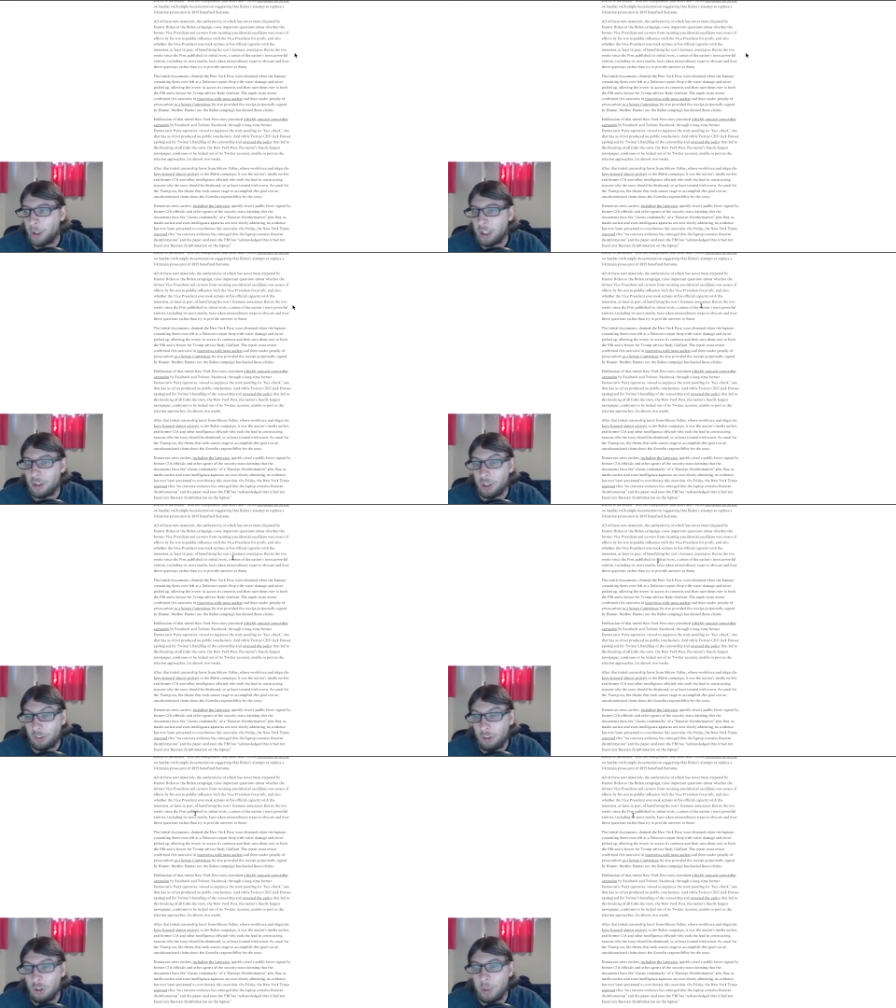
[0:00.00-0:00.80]
But in the
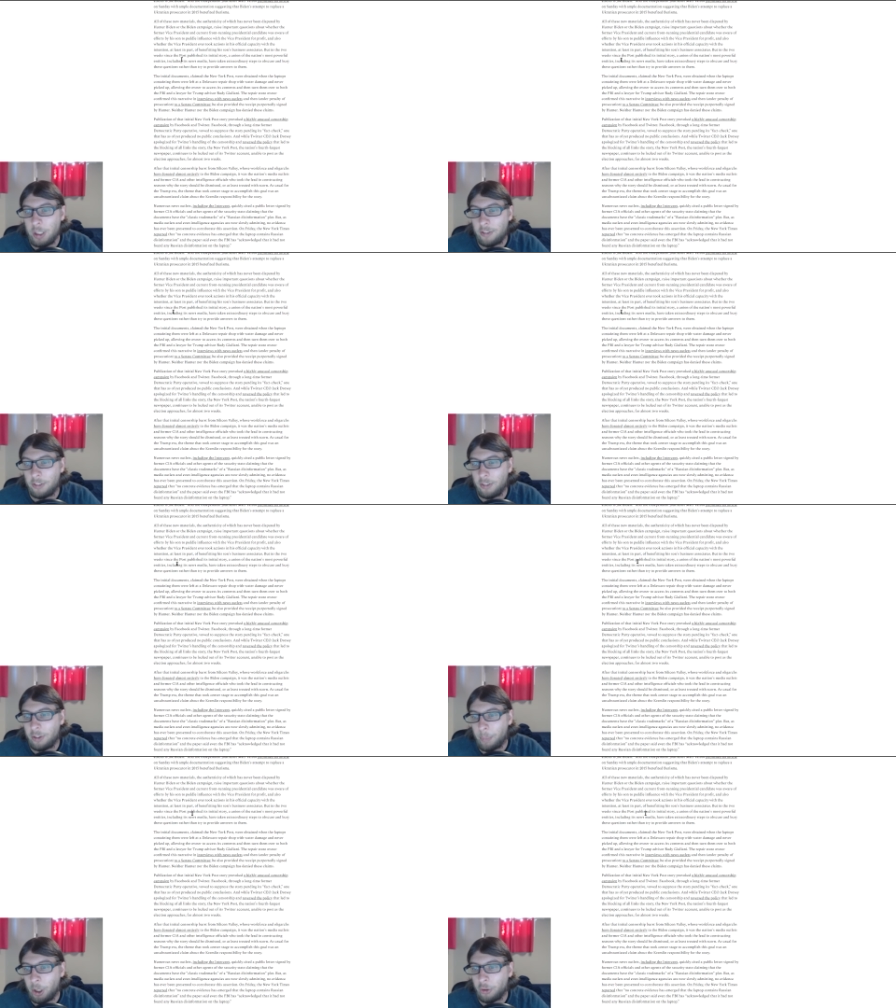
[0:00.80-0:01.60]
2 weeks since
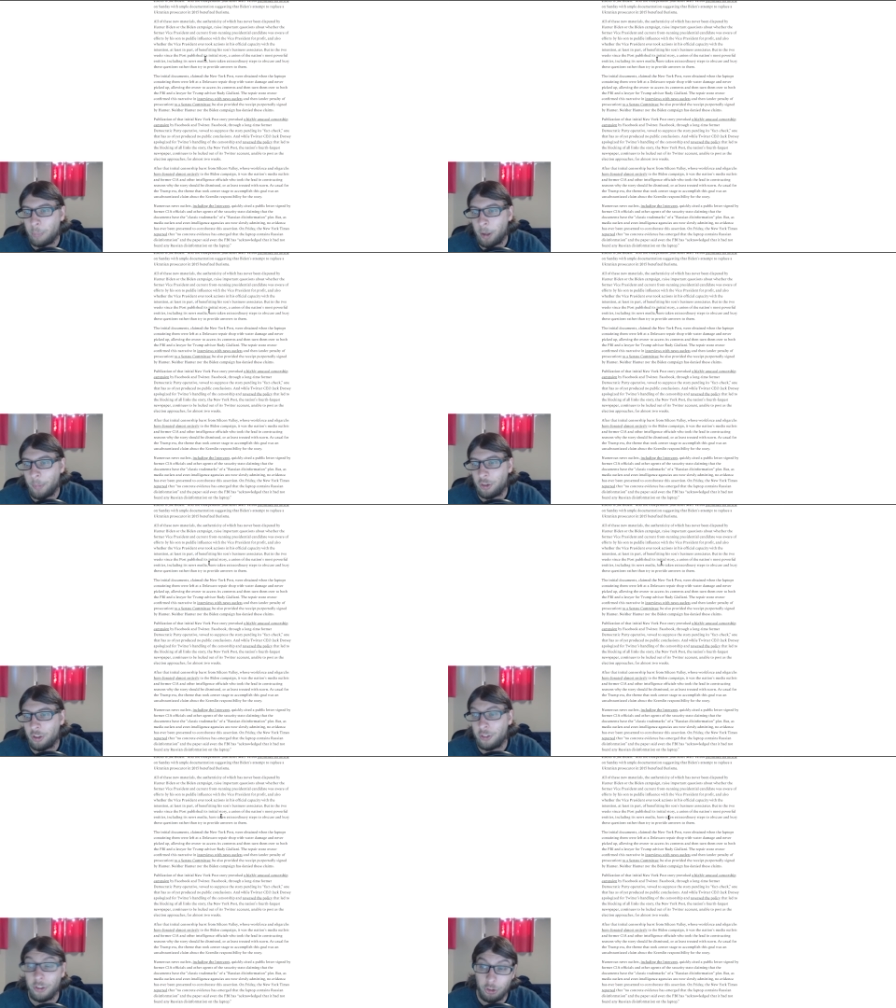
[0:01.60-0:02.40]
the Post published
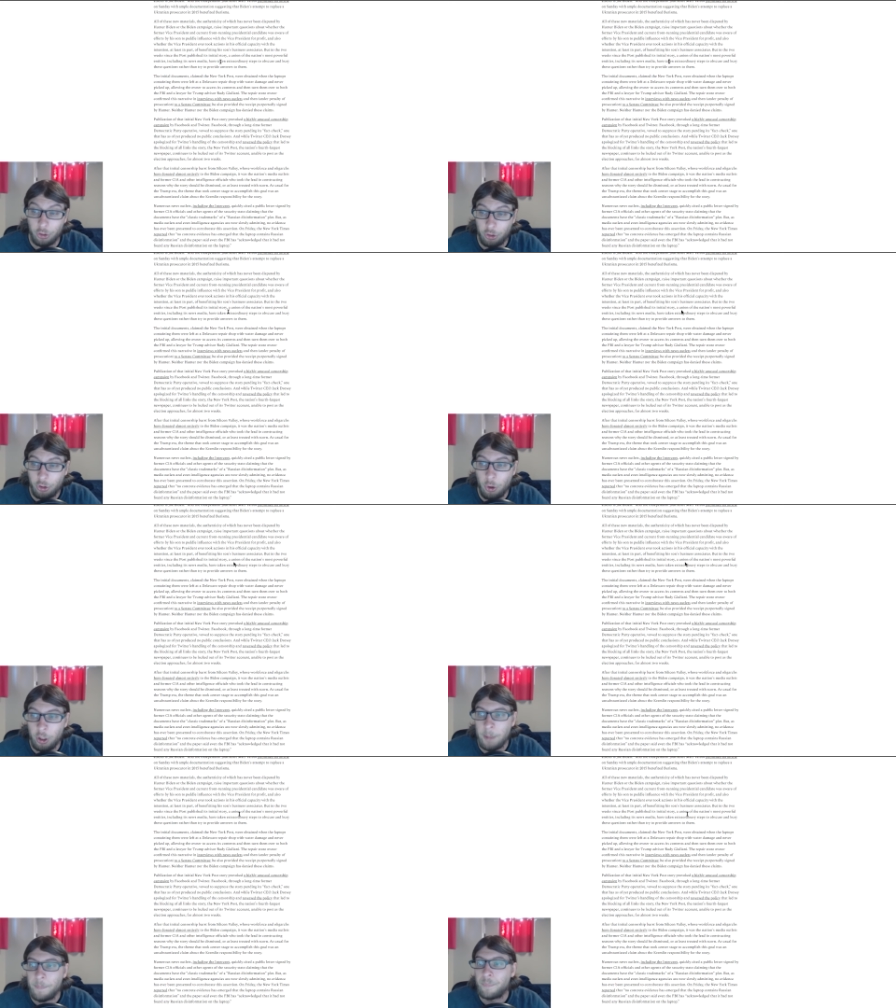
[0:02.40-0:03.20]
his initial
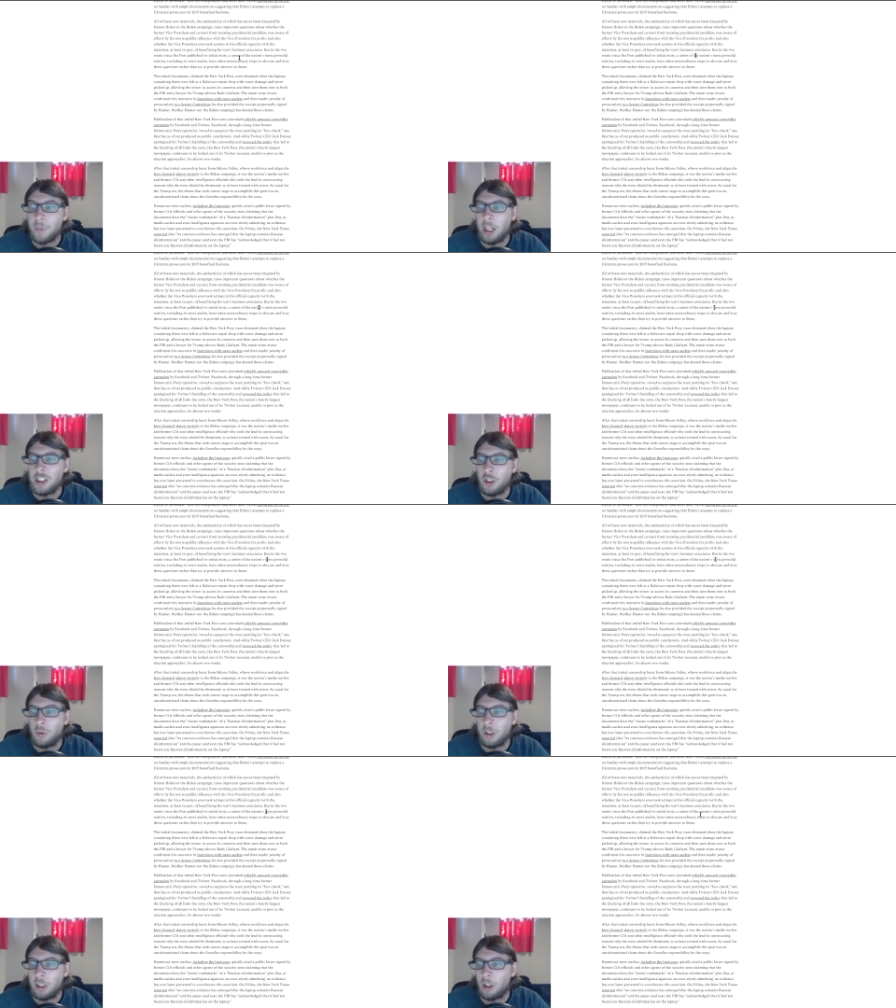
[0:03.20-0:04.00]
story, a
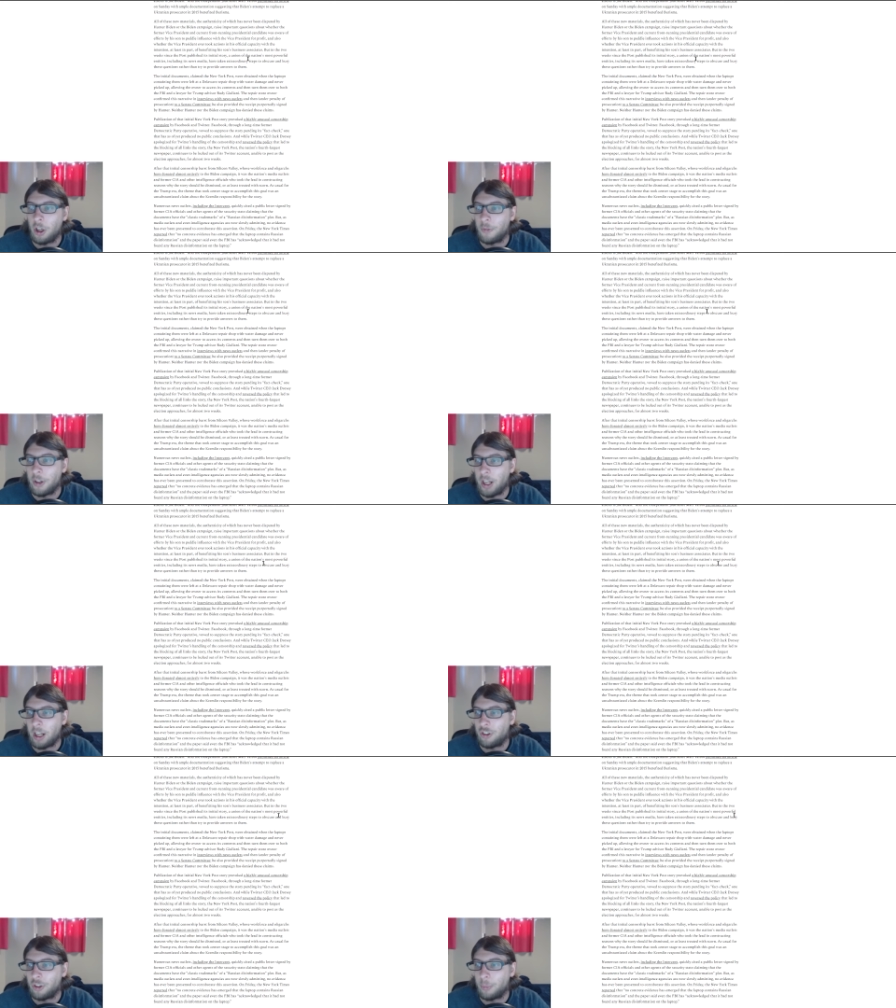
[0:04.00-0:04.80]
union of the
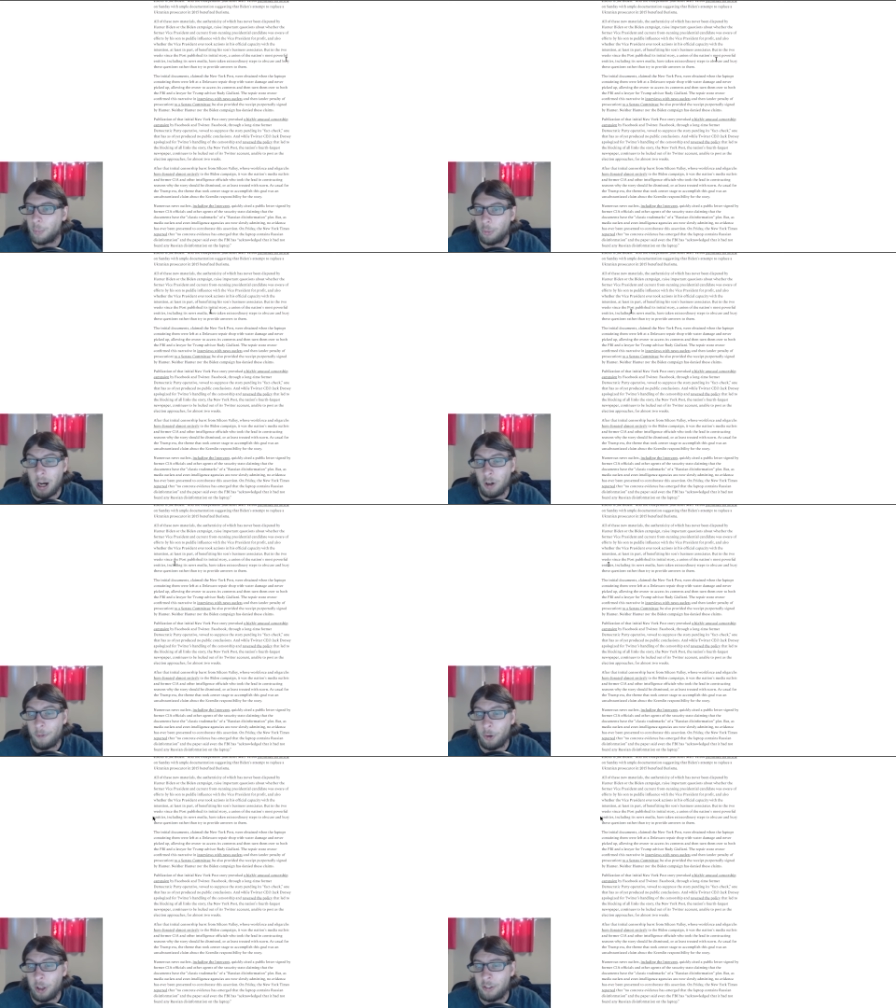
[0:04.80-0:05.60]
nation's most
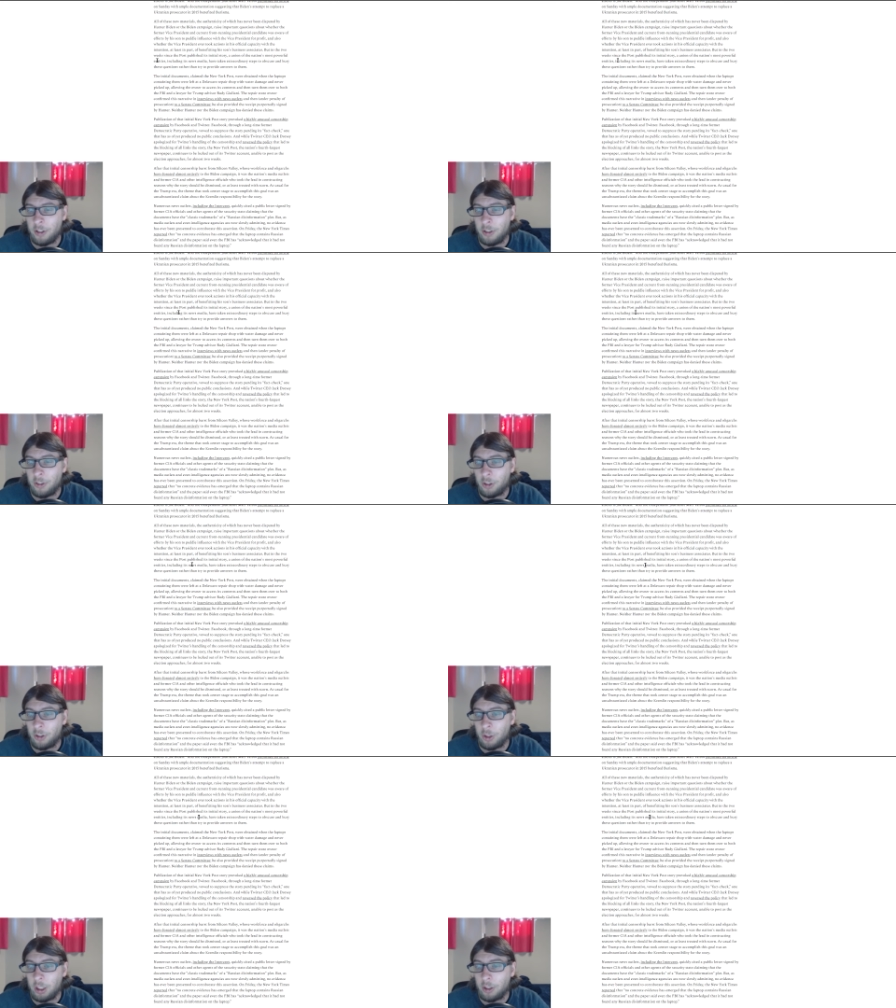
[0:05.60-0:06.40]
powerful entities,
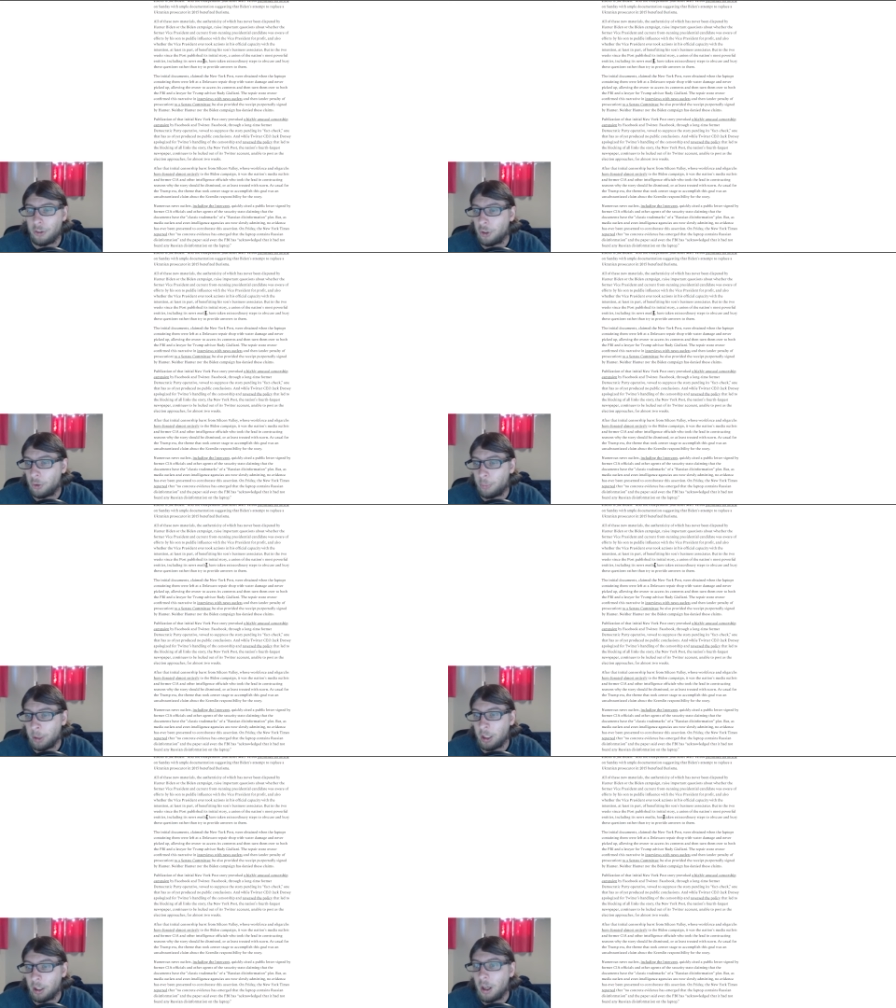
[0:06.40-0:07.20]
including its news
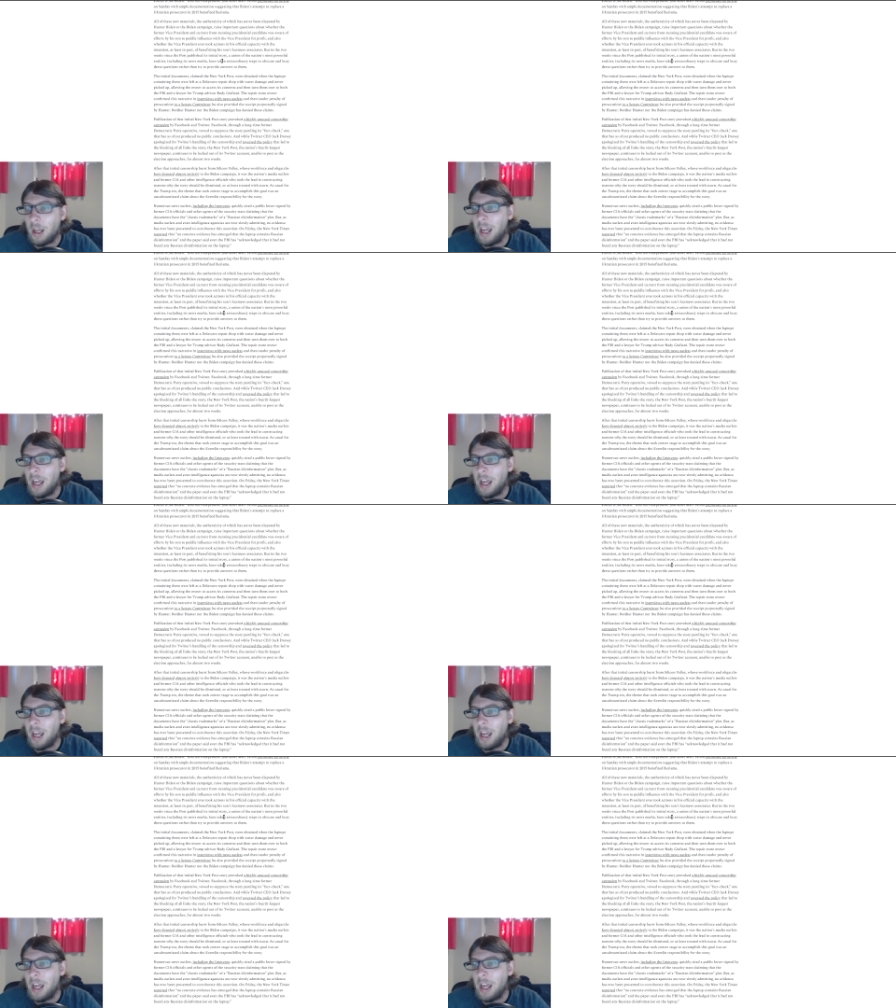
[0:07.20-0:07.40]
media,